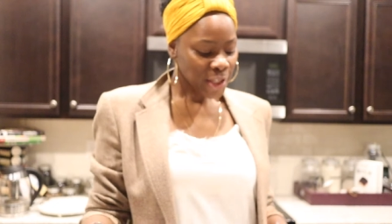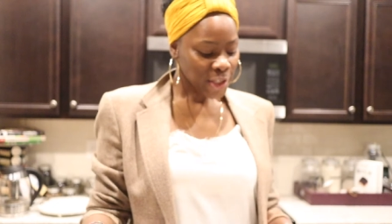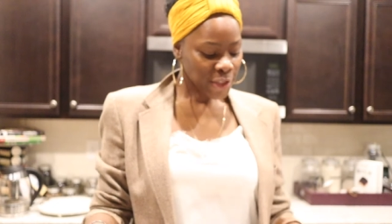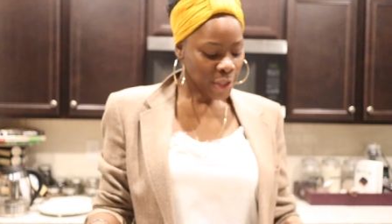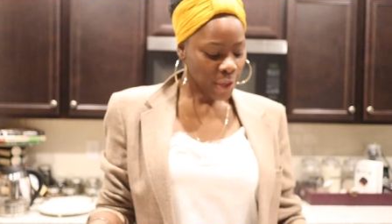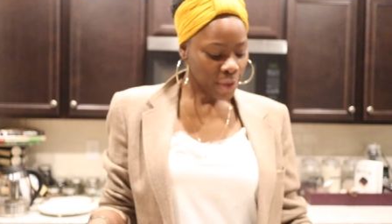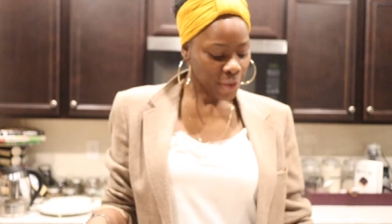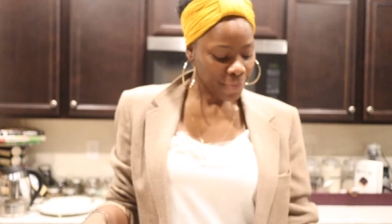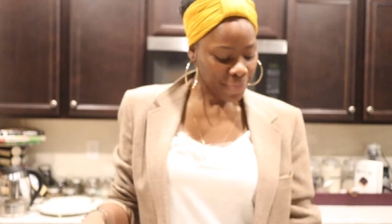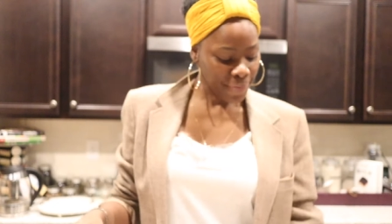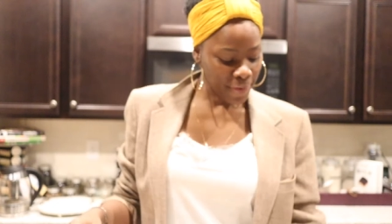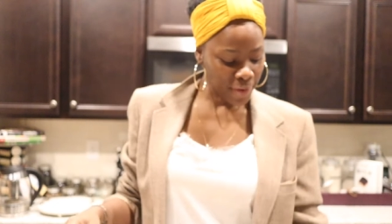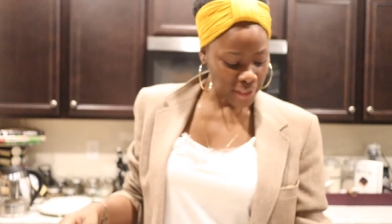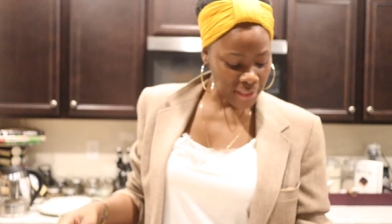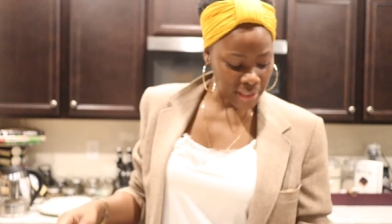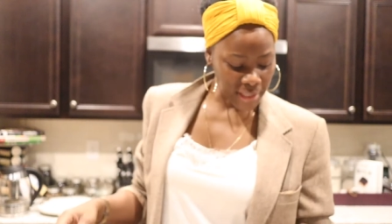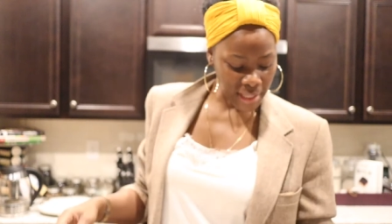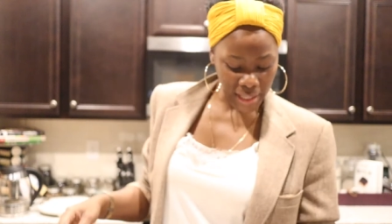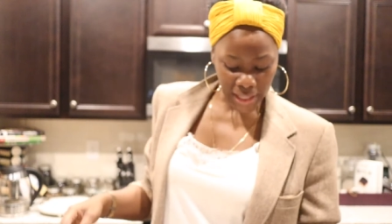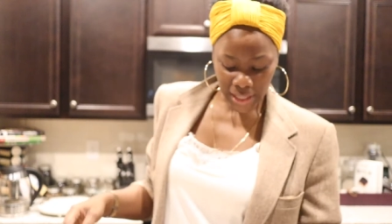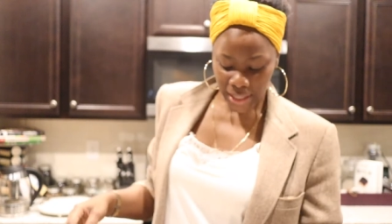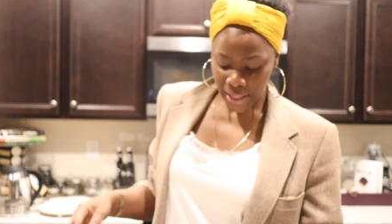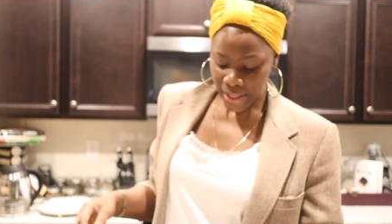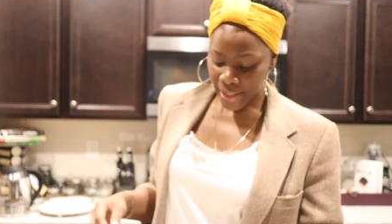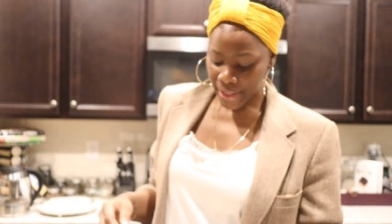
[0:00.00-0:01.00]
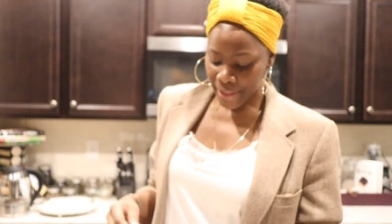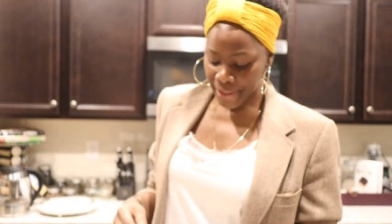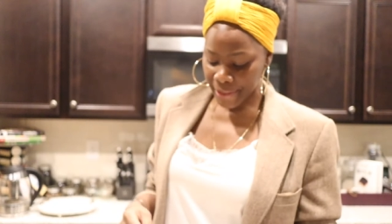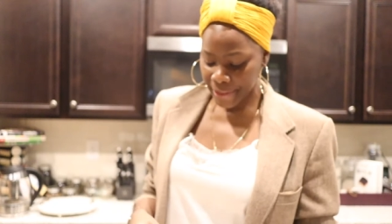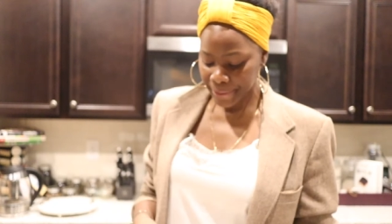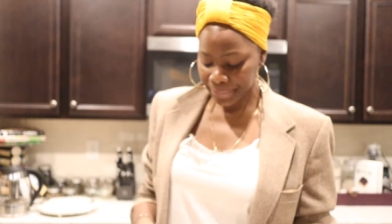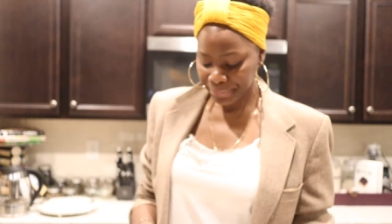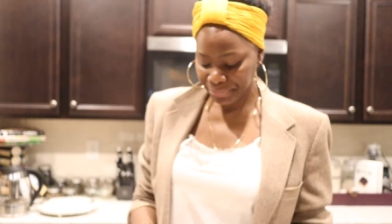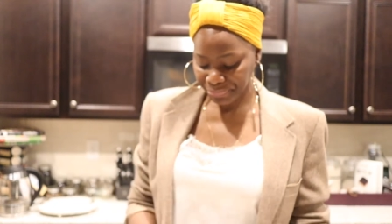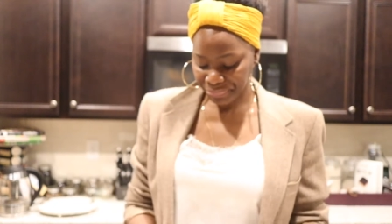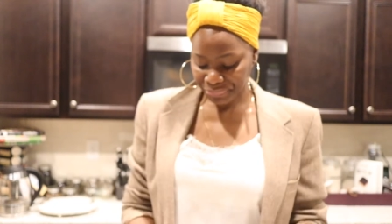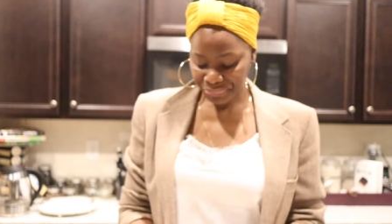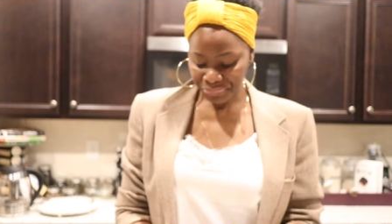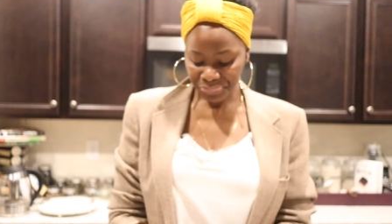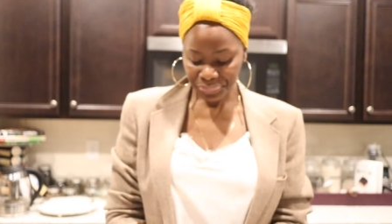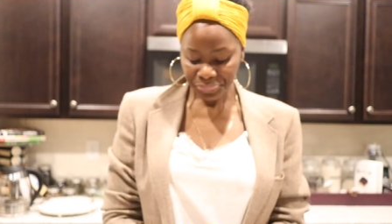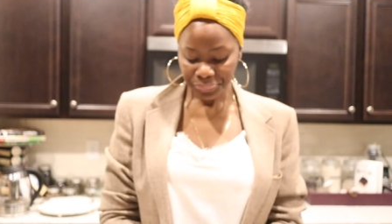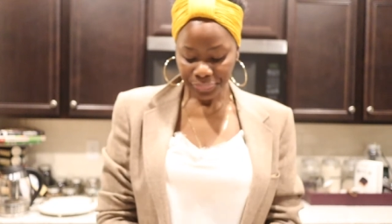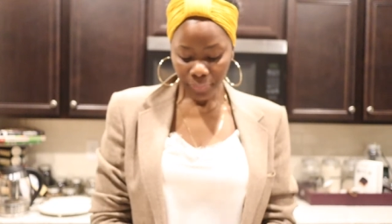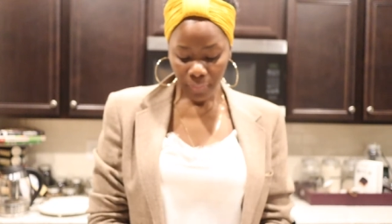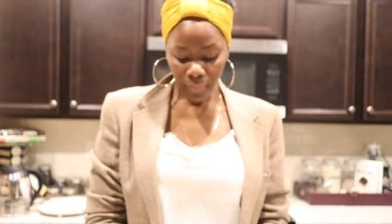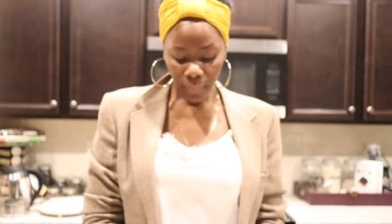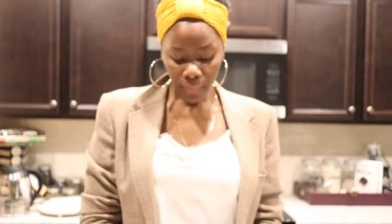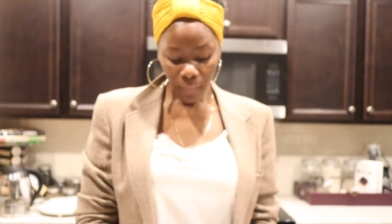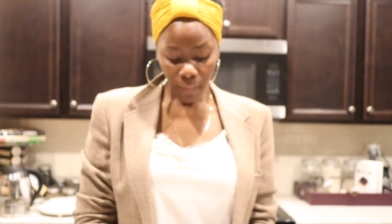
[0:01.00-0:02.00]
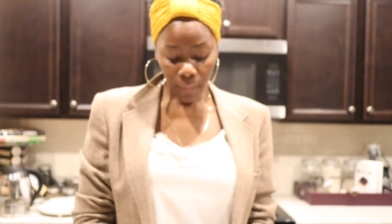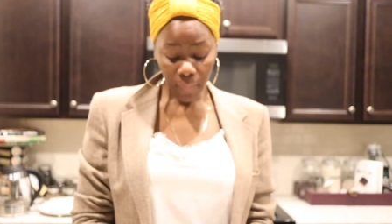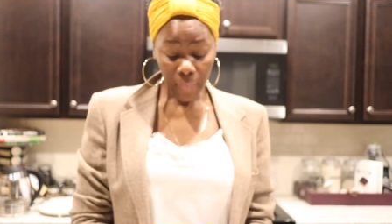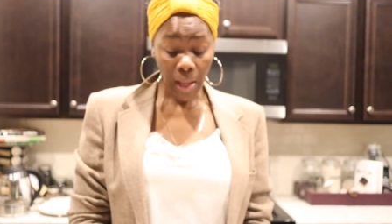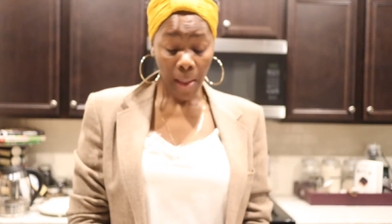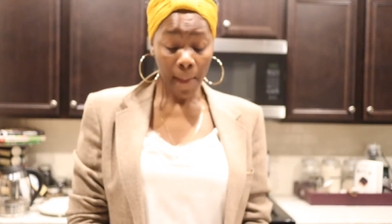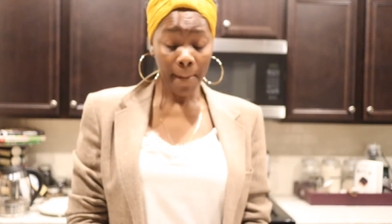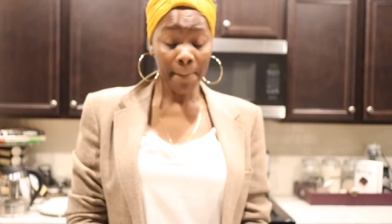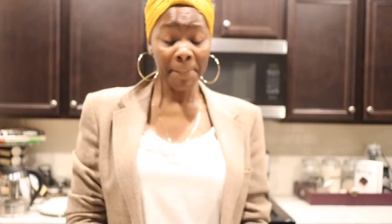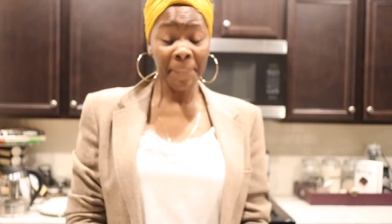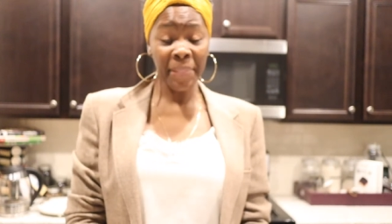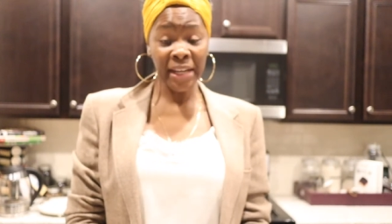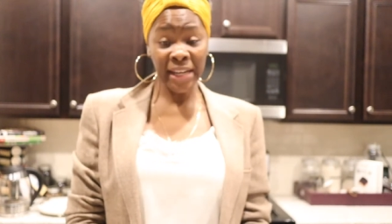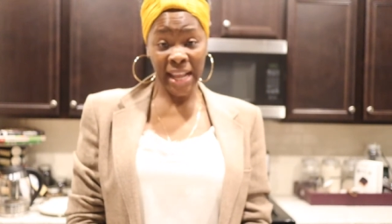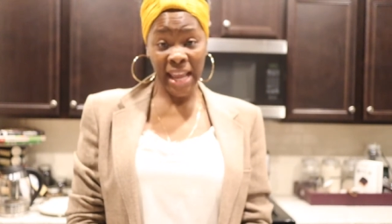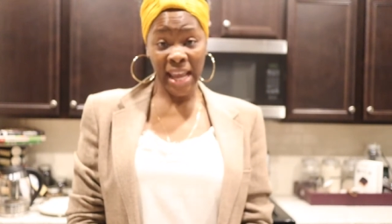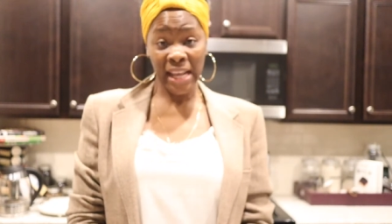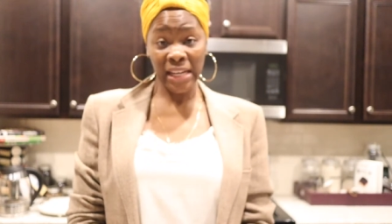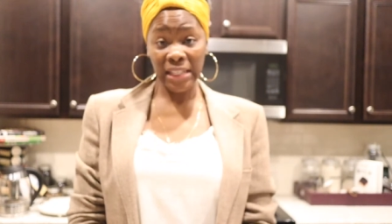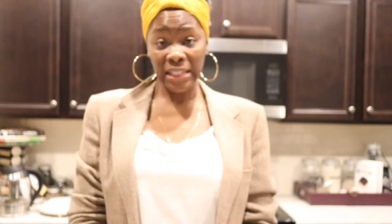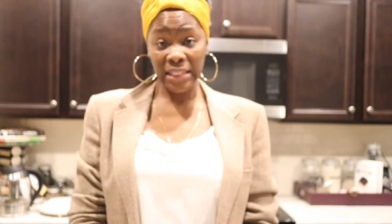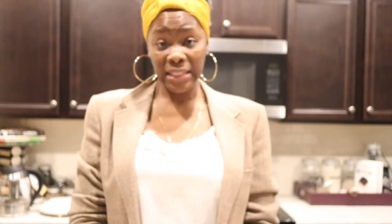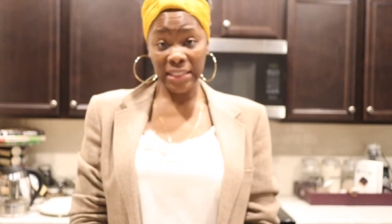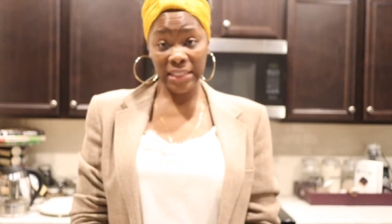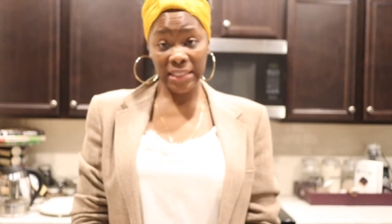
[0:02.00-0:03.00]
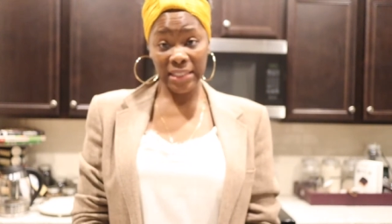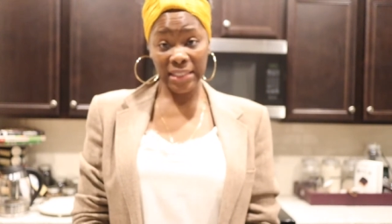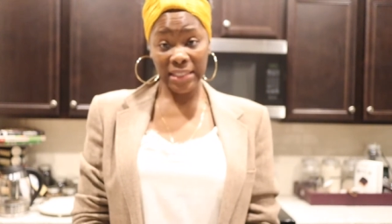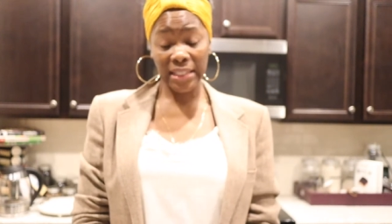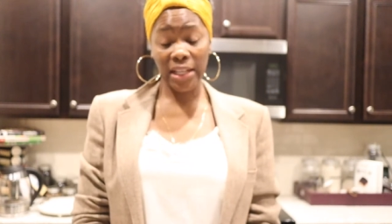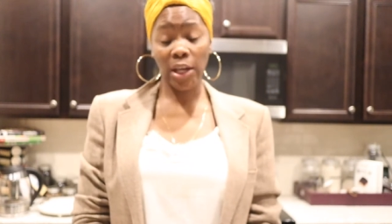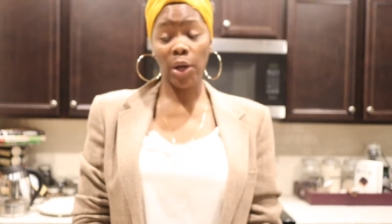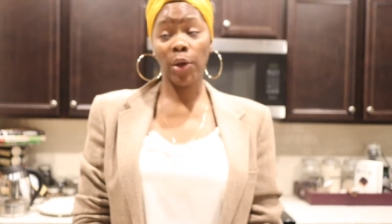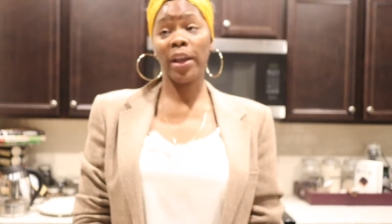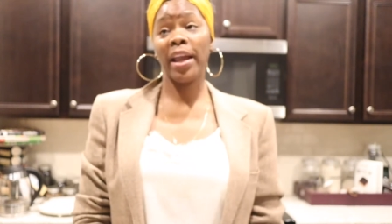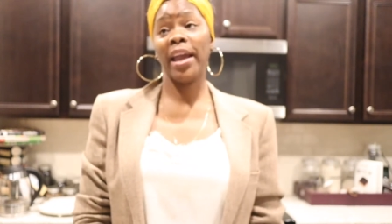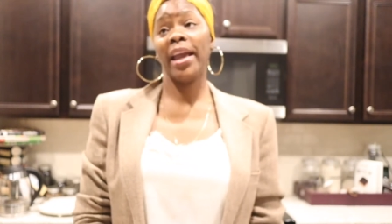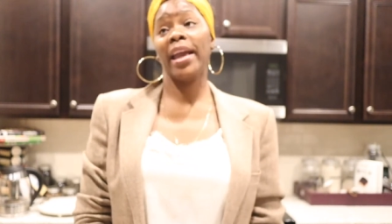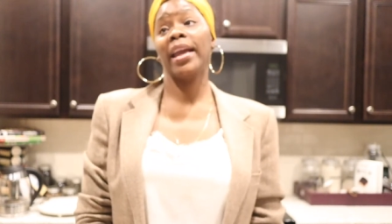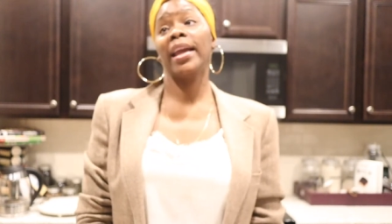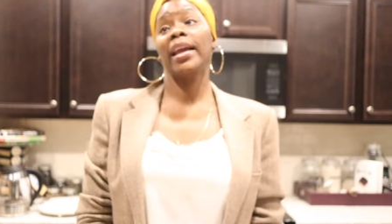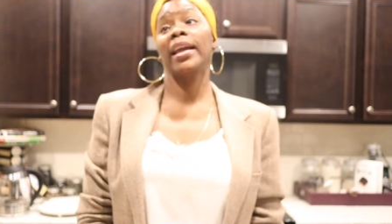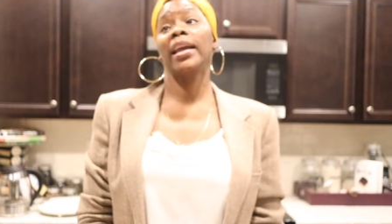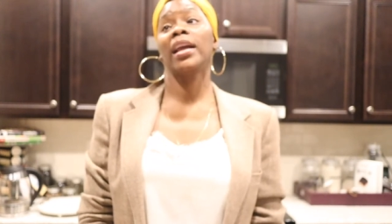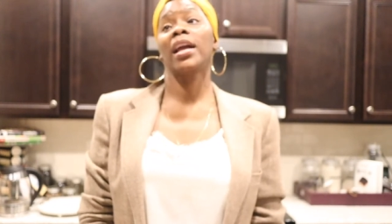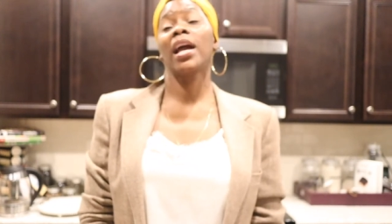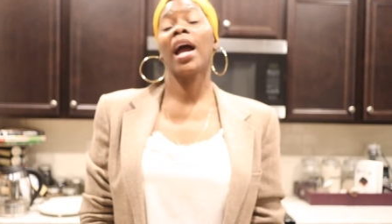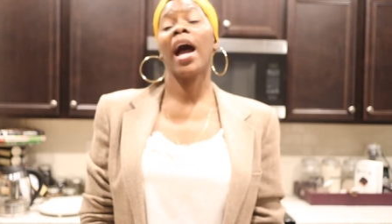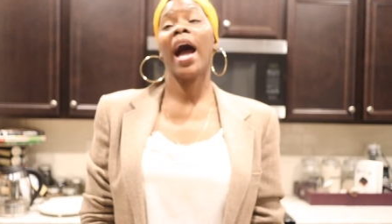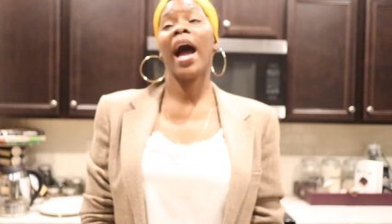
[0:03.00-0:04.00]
So the first thing is bananas, okay?